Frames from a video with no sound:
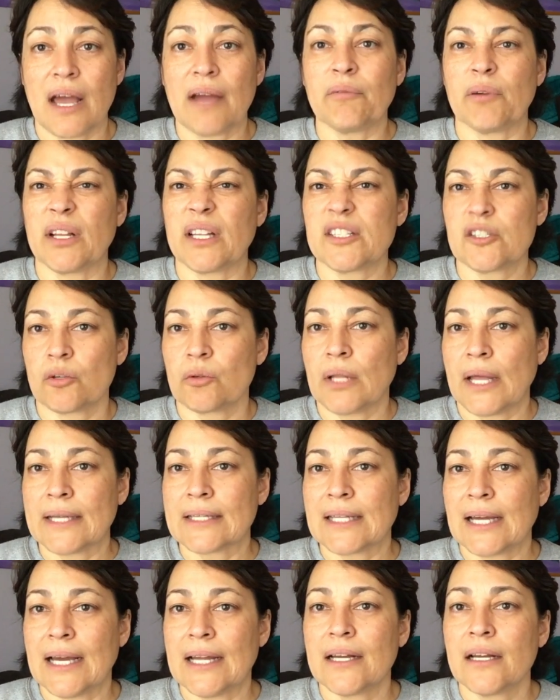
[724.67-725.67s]
I really do like
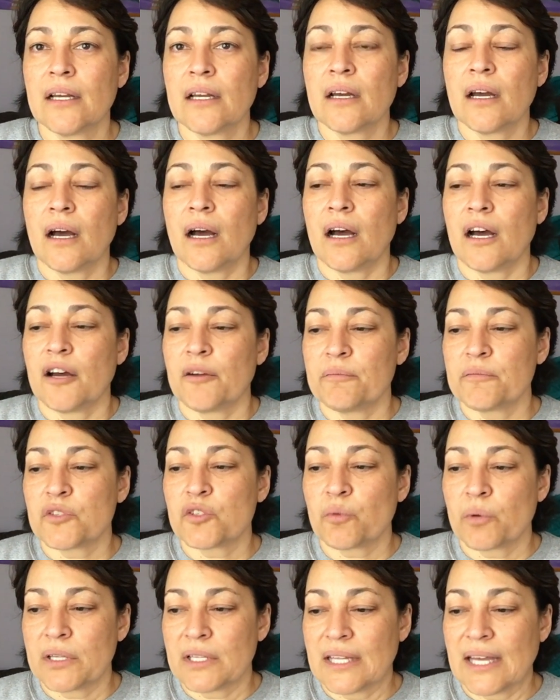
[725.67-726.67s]
that,
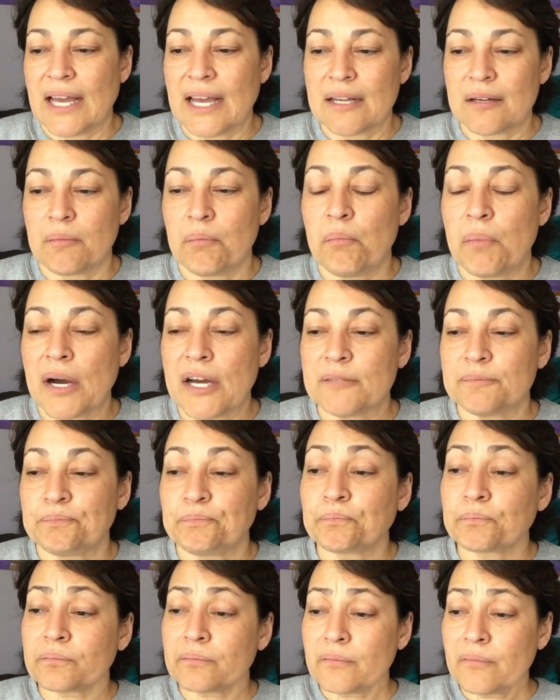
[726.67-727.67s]
doing that. But
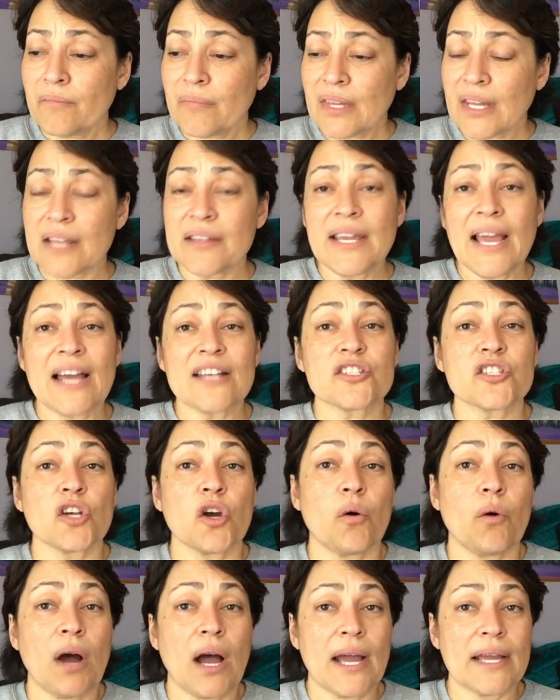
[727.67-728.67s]
yeah,
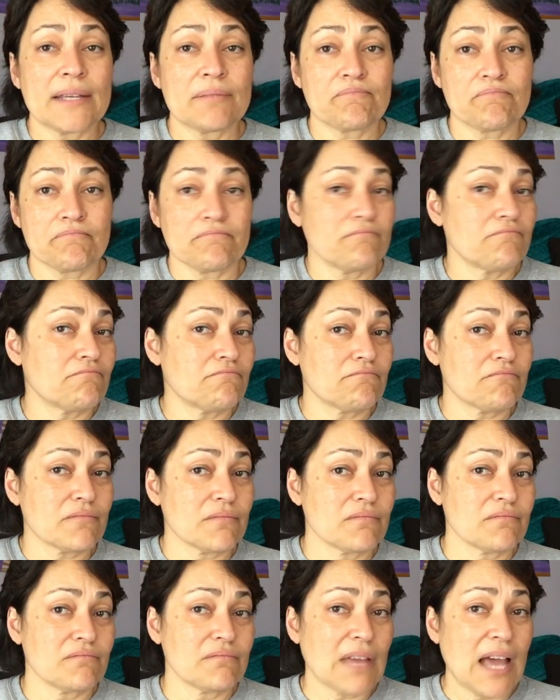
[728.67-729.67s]
so I
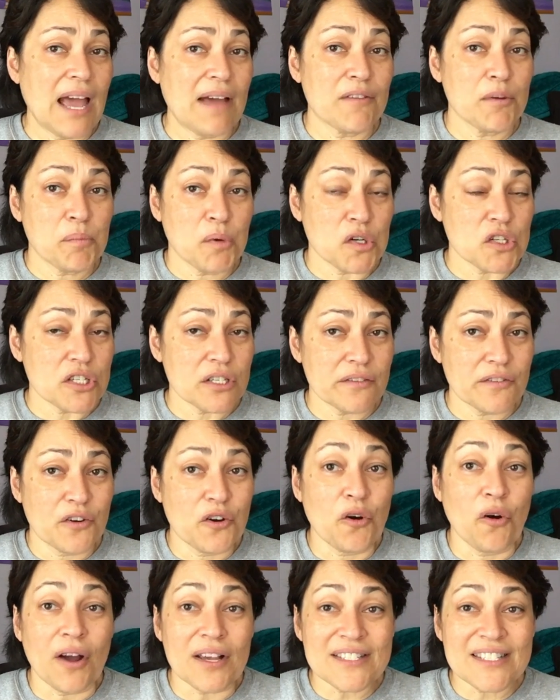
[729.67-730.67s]
have a purchase for
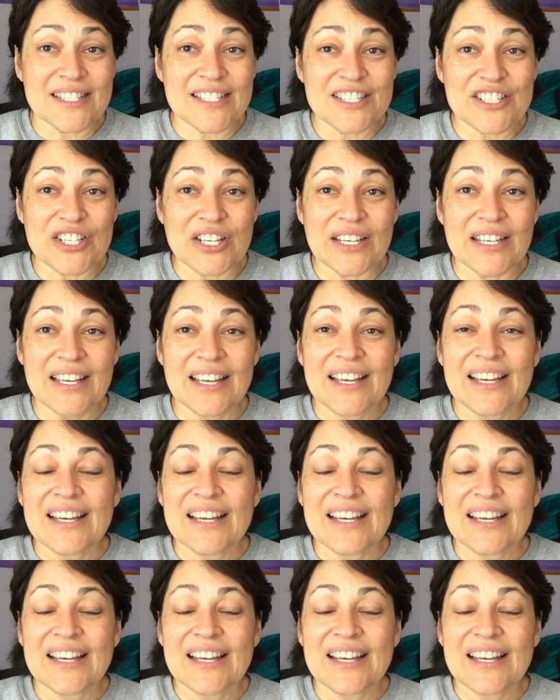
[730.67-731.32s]
cross stitching.